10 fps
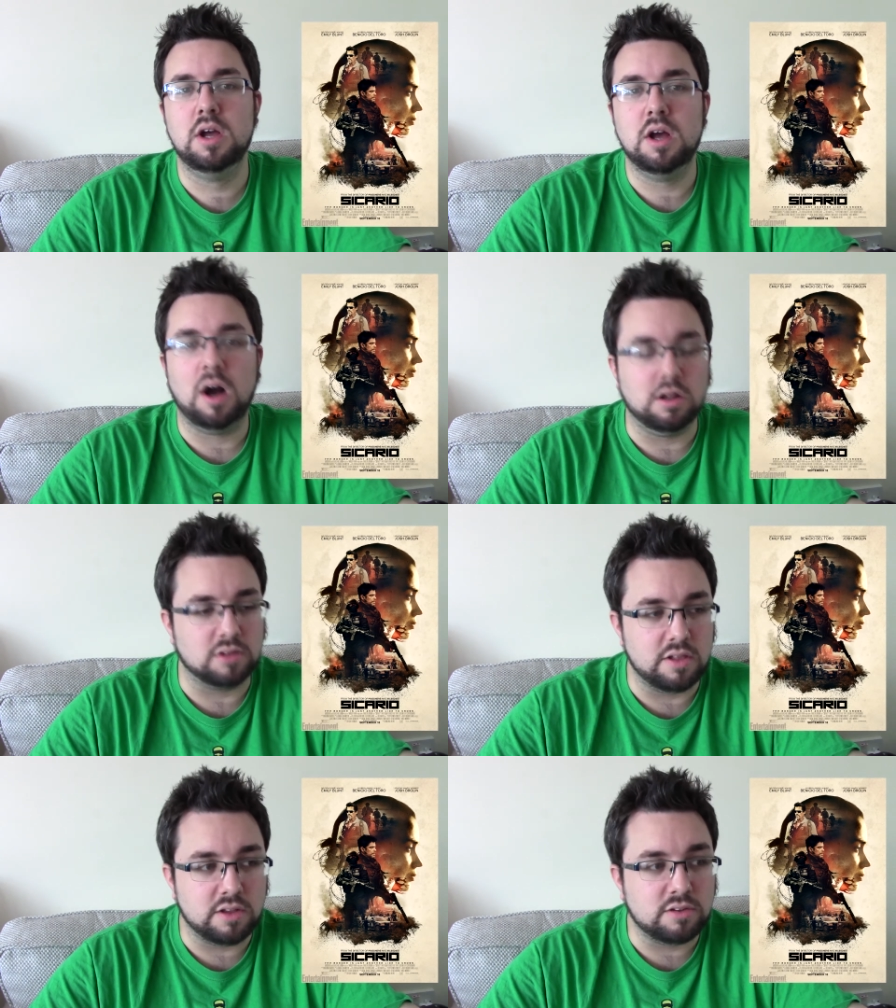I was
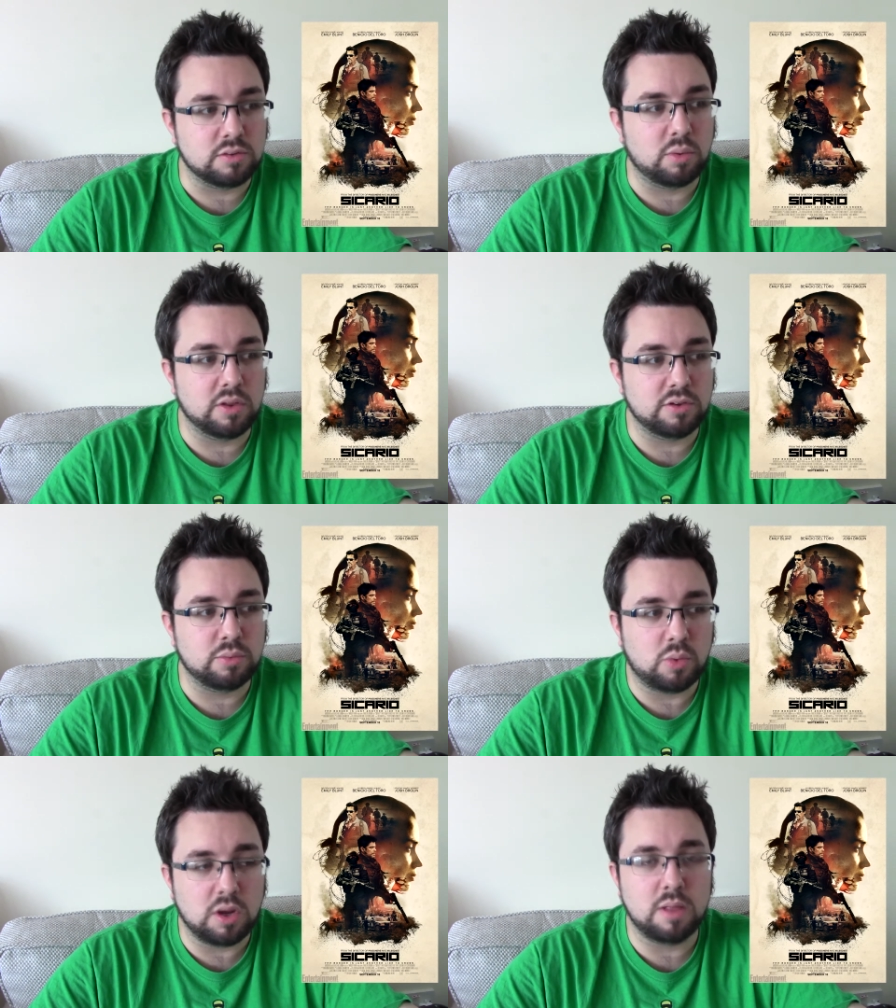like, this is what this is
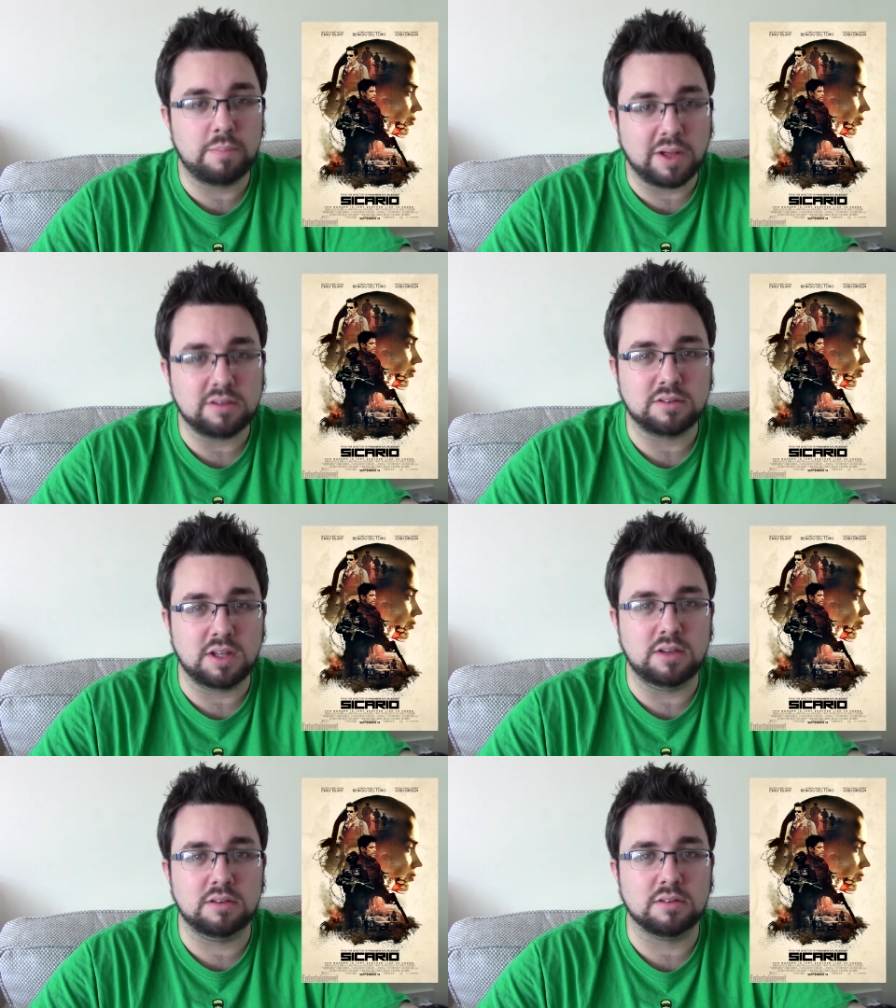one of the best
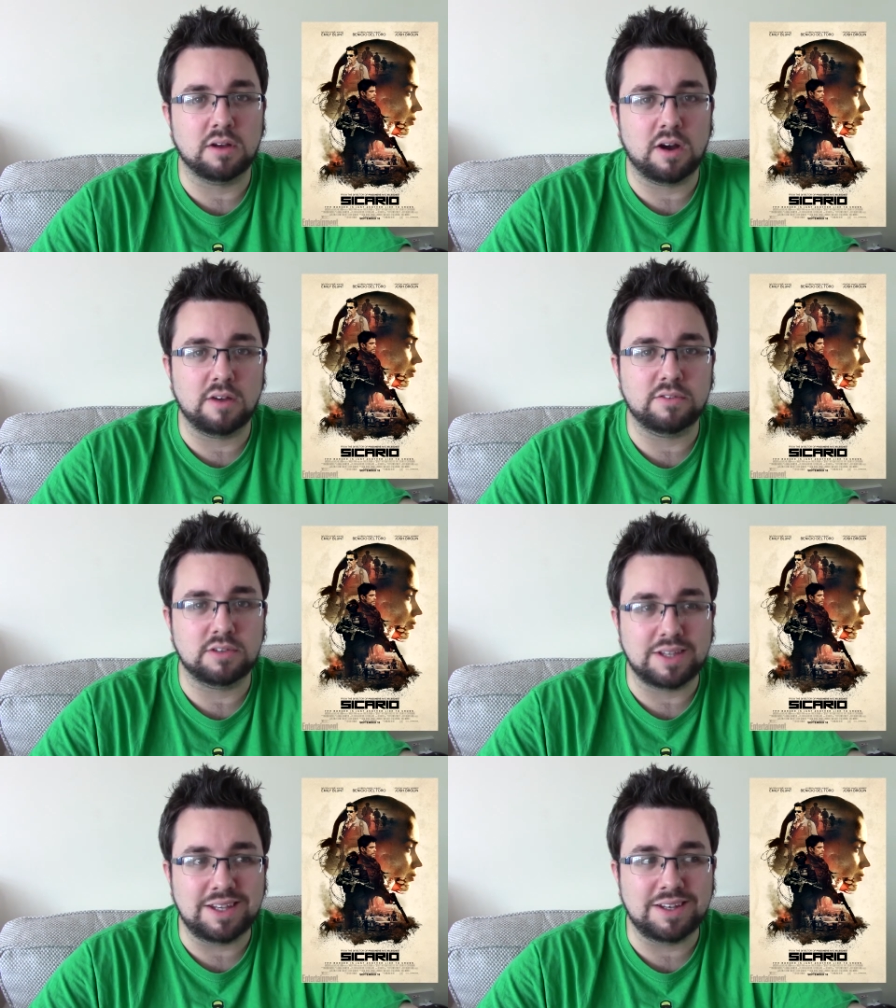scenes I've
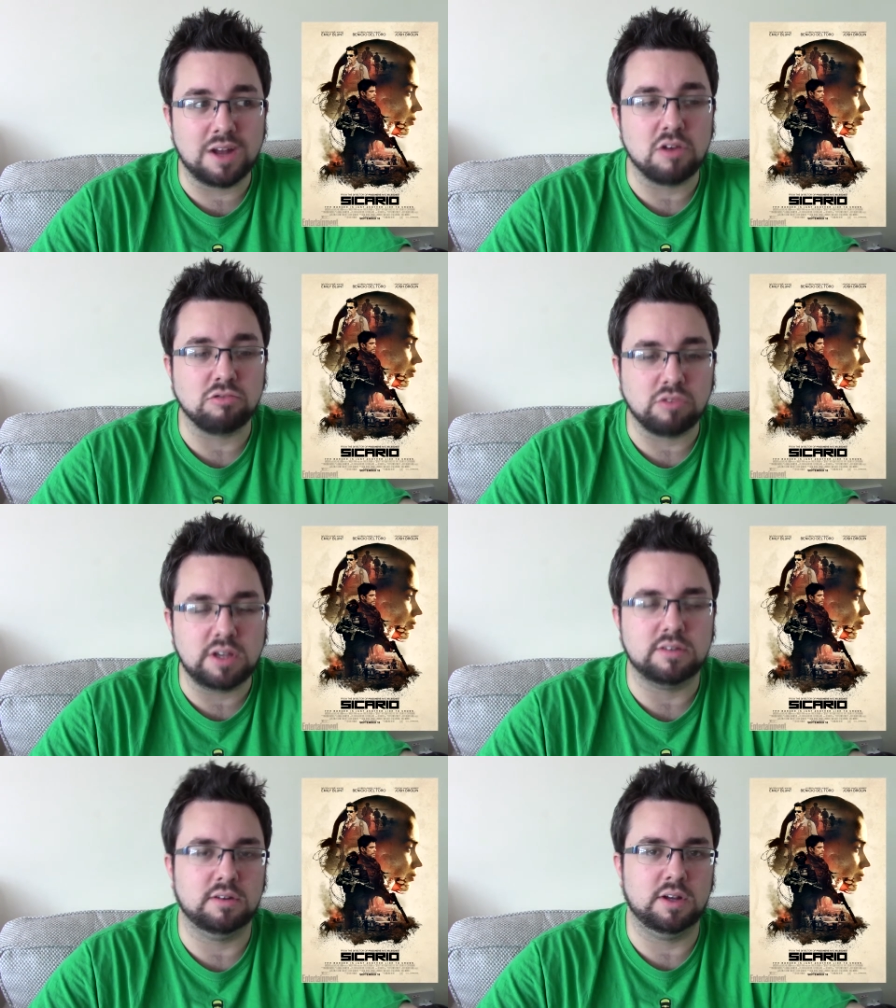seen
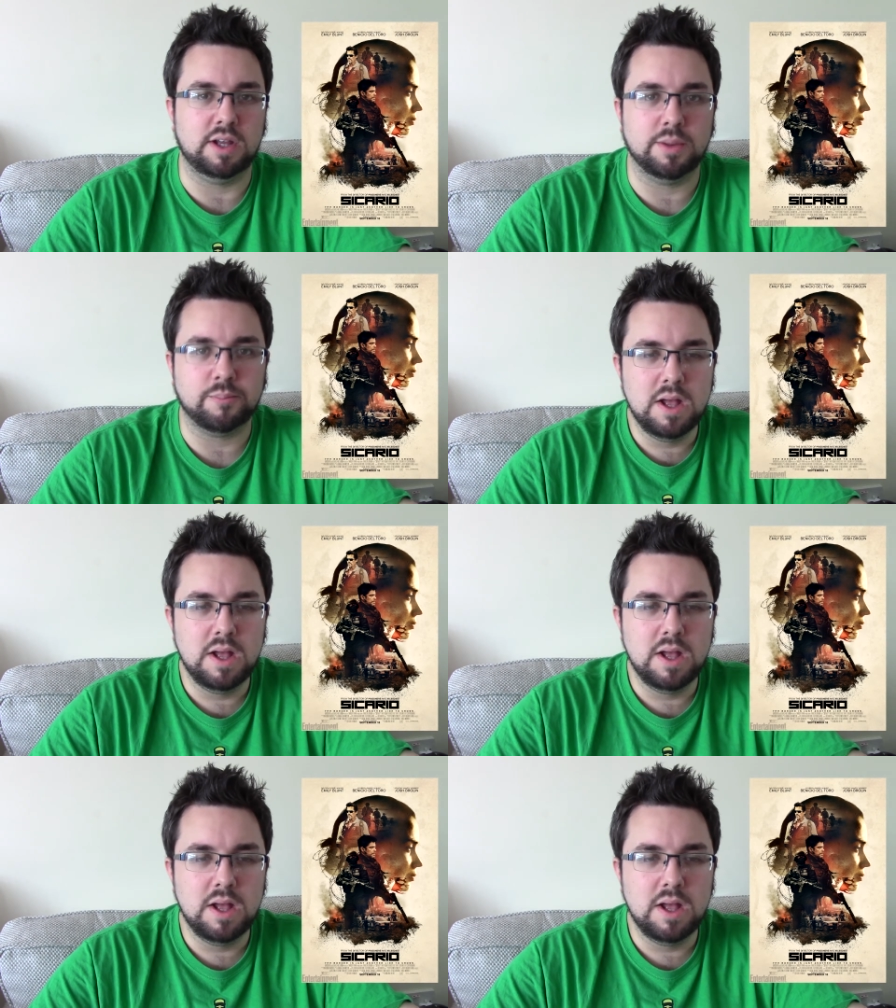recently.